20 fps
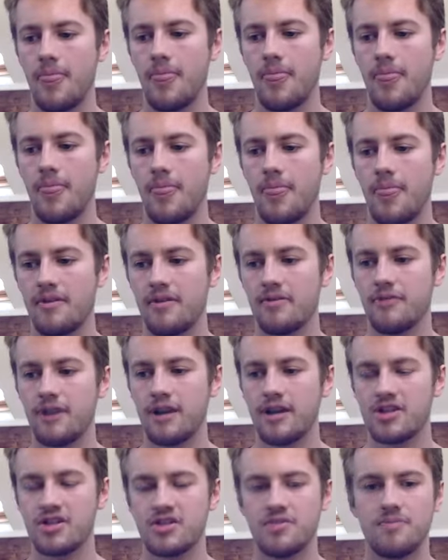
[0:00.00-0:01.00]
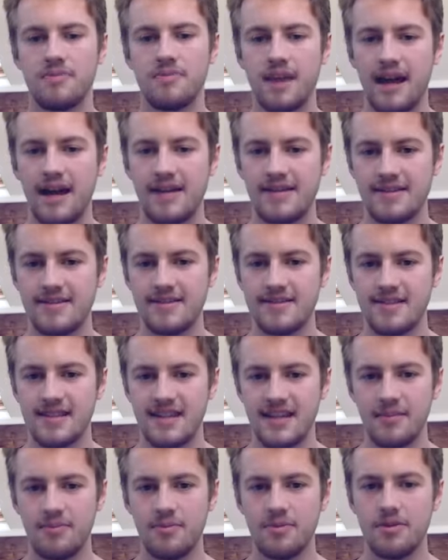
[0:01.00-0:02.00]
I've enriched that
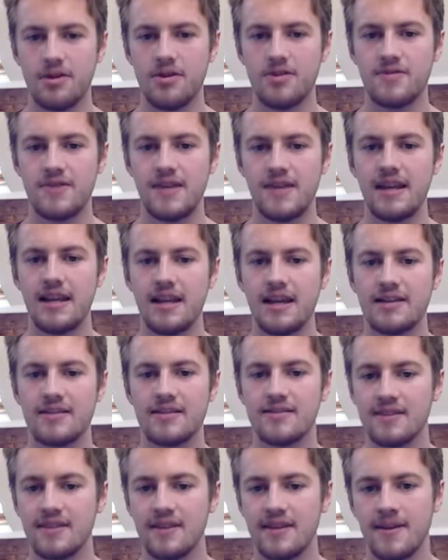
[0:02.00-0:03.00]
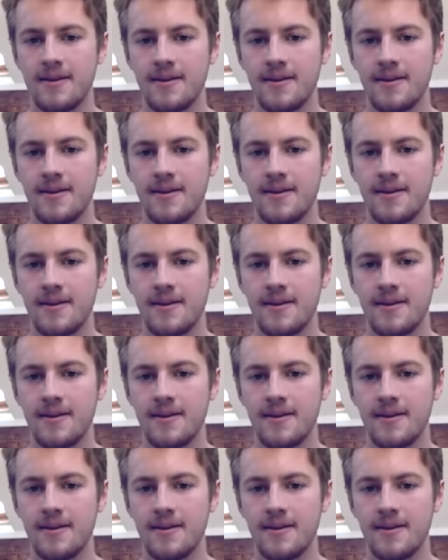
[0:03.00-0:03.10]
identity with those feelings.